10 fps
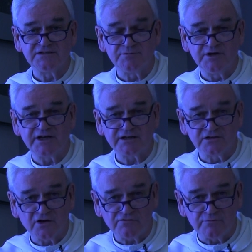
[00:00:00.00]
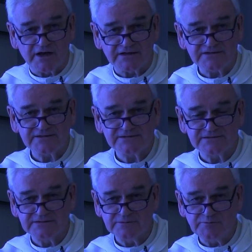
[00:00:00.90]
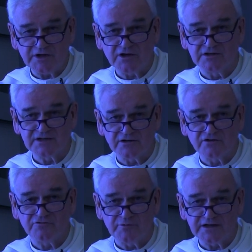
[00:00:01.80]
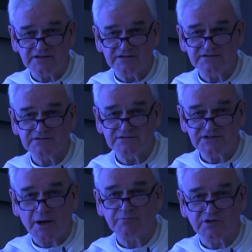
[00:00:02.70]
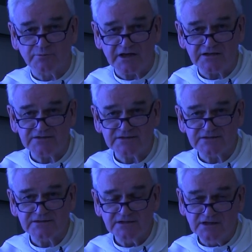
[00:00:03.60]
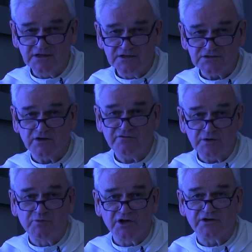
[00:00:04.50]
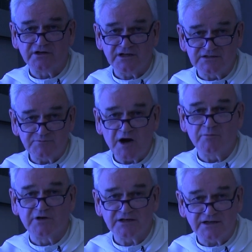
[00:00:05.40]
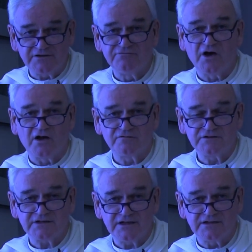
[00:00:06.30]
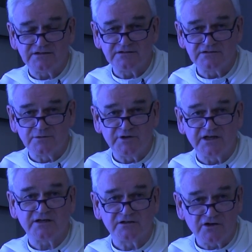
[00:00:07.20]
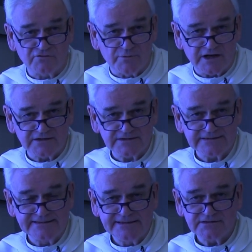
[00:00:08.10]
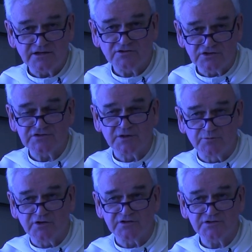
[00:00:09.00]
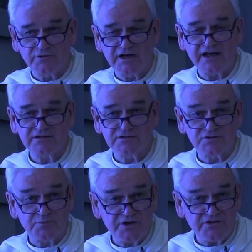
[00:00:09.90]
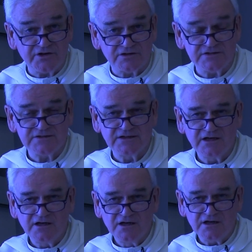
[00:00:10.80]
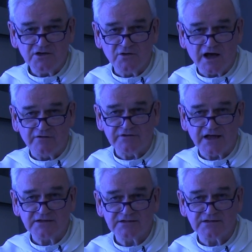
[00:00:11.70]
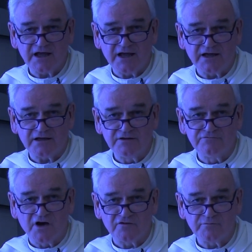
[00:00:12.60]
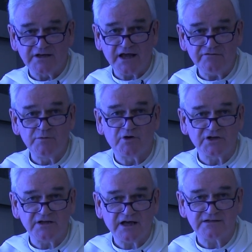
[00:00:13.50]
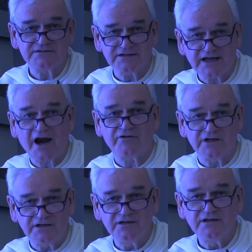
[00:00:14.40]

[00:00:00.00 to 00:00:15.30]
in Dominican government, because our government is chapter-based. So every brother is permanently involved in Dominican government. It's not just the brothers who are elected superiors who have that involvement. Everybody has to carry